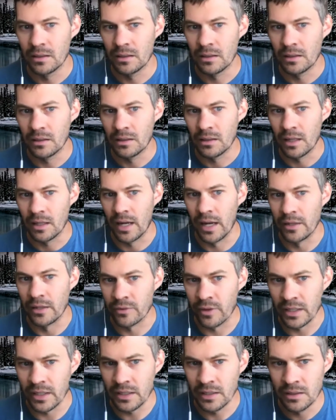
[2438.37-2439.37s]

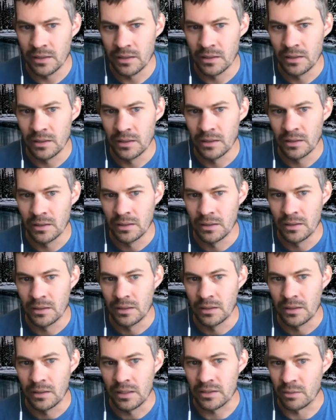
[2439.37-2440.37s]
"Henry,
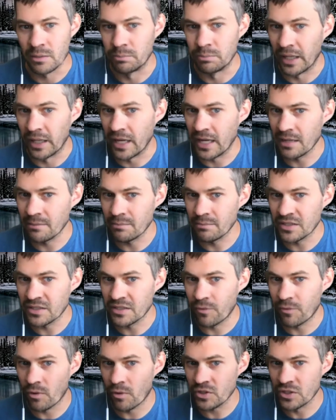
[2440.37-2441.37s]
it's a blame
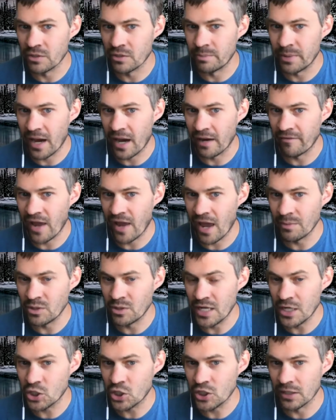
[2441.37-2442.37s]
misfortune to be out of
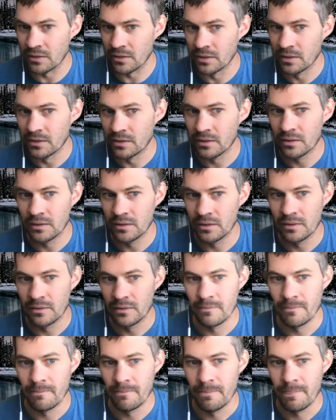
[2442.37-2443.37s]
ammunition."
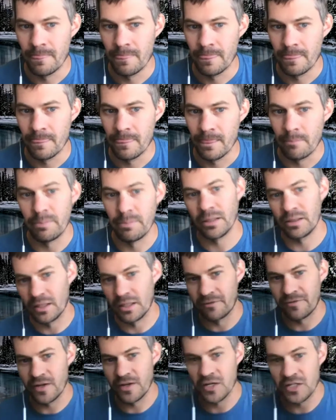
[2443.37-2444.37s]
Bill had
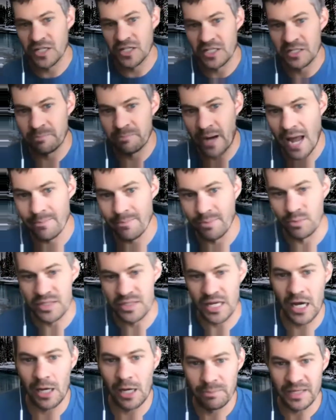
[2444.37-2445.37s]
finished his pipe and was
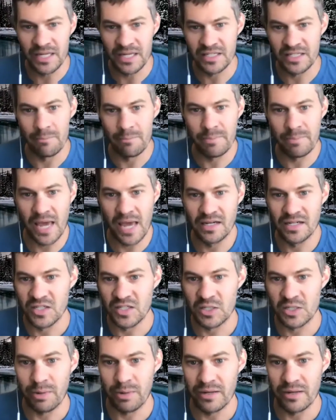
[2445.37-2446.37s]
helping his companion to
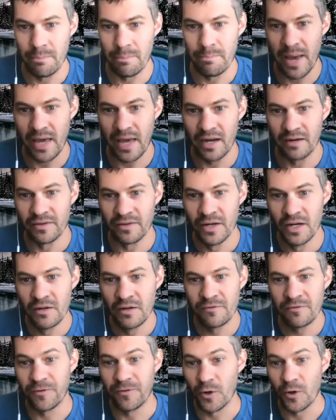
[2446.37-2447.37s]
spread the bed of
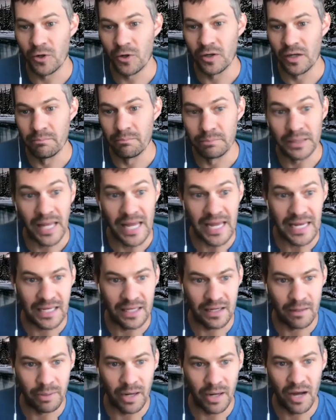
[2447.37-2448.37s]
fur and blanket
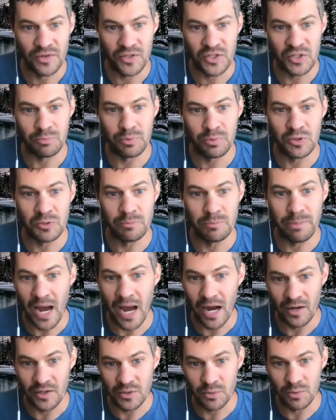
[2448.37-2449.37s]
upon the spruce
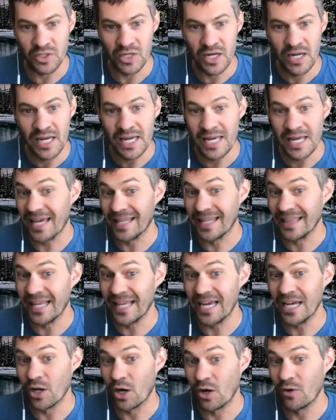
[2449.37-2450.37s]
boughs which he had laid
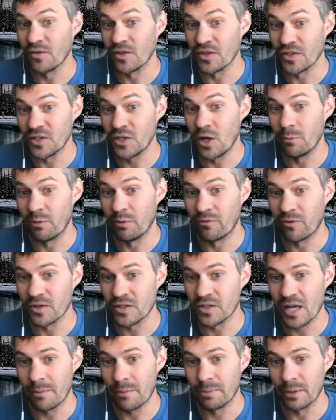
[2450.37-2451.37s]
over the snow before
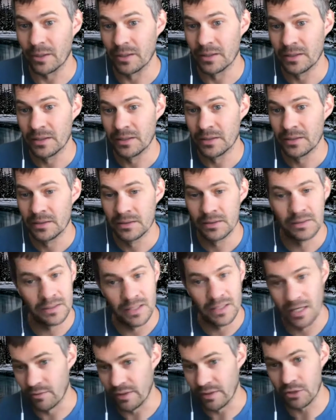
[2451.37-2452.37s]
supper.
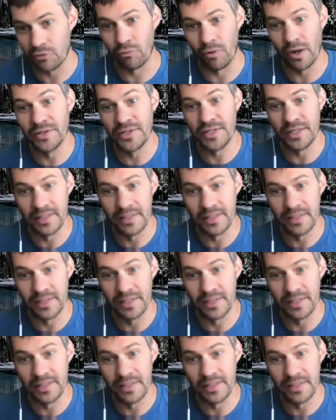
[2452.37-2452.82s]
Henry grunted